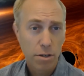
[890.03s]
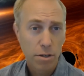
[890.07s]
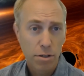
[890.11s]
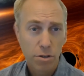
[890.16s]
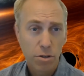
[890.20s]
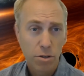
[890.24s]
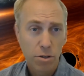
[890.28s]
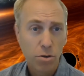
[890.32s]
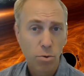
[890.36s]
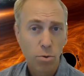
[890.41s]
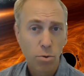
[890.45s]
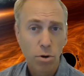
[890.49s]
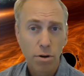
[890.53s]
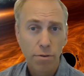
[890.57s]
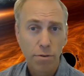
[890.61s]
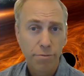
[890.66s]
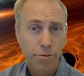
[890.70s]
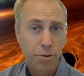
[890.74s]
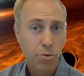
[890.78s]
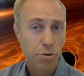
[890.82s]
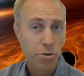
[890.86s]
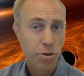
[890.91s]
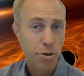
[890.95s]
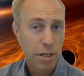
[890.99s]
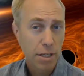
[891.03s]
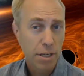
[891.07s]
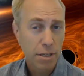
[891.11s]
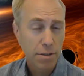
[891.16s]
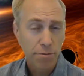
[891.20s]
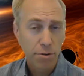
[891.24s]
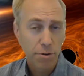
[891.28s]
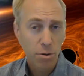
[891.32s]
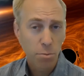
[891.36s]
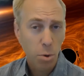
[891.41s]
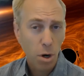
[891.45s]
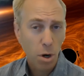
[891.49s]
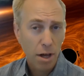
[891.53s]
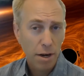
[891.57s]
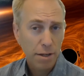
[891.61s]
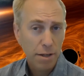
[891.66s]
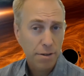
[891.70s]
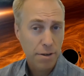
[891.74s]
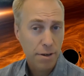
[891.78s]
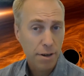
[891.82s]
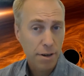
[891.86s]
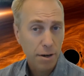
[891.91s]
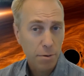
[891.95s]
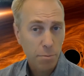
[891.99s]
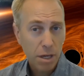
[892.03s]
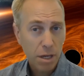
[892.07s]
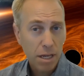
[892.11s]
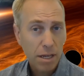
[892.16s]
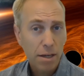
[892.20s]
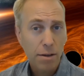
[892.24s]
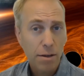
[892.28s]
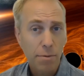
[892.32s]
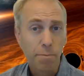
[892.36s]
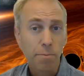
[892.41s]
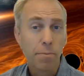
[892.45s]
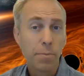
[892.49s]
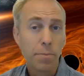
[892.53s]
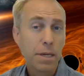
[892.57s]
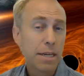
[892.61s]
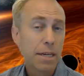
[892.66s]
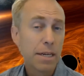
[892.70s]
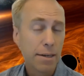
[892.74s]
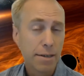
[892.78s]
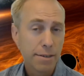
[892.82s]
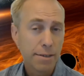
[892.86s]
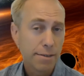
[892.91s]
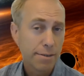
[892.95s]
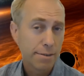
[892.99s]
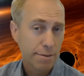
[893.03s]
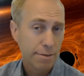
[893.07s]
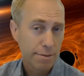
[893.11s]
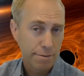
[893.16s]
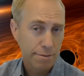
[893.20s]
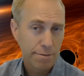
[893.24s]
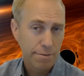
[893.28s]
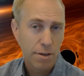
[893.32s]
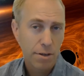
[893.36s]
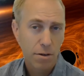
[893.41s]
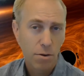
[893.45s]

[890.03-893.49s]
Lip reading: your future needs for the product are going to be, because